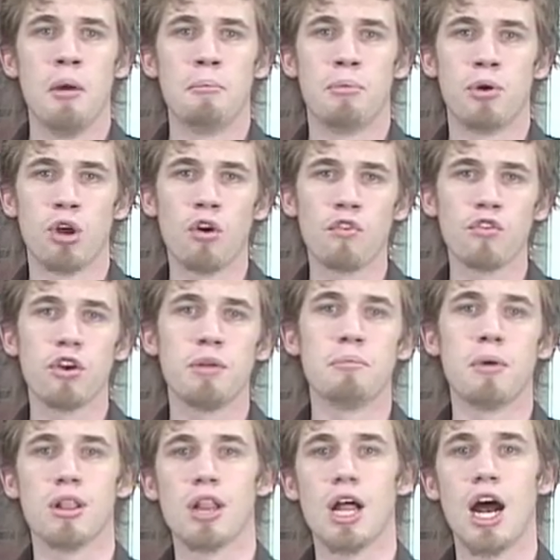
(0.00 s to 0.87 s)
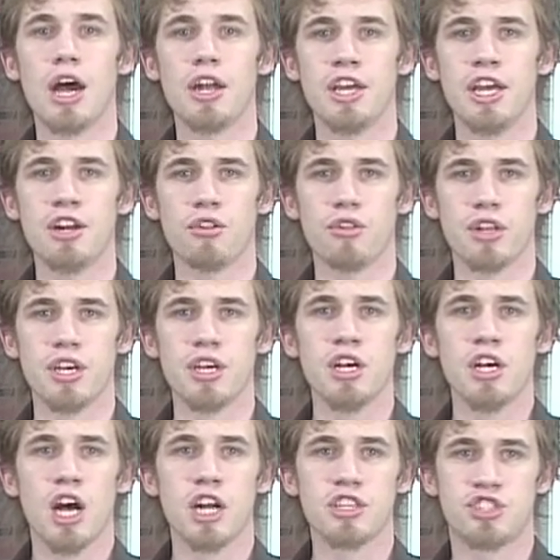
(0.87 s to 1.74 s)
But over in Milan, Italy,
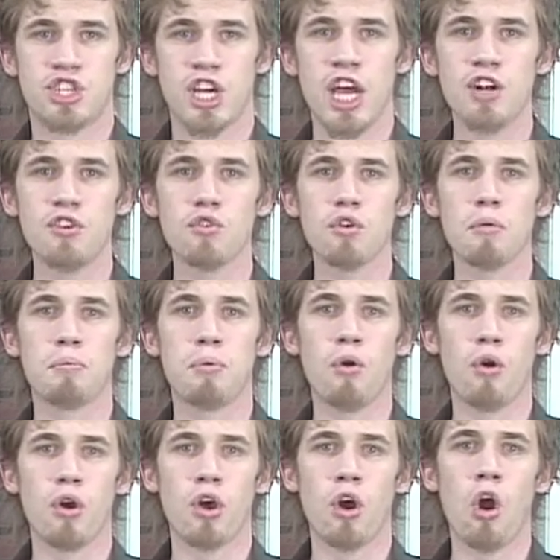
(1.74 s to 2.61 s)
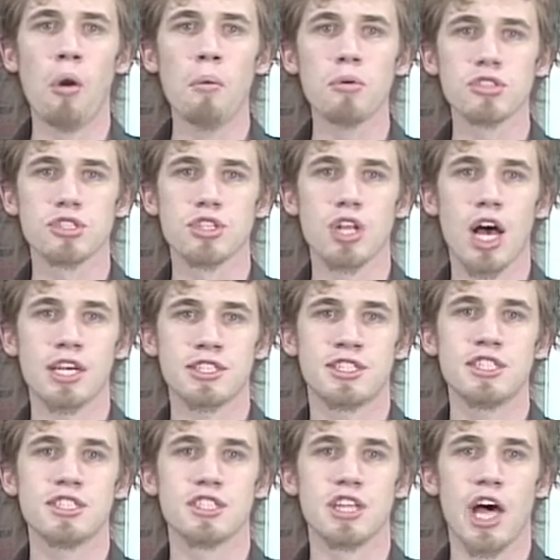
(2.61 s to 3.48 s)
a 10-year-old boy almost
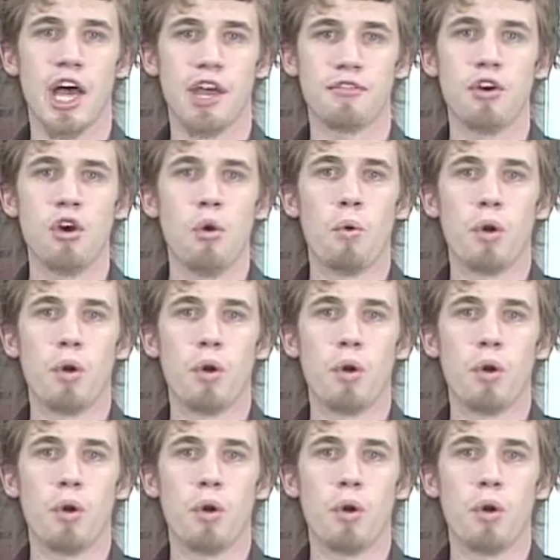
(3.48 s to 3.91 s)
lost his life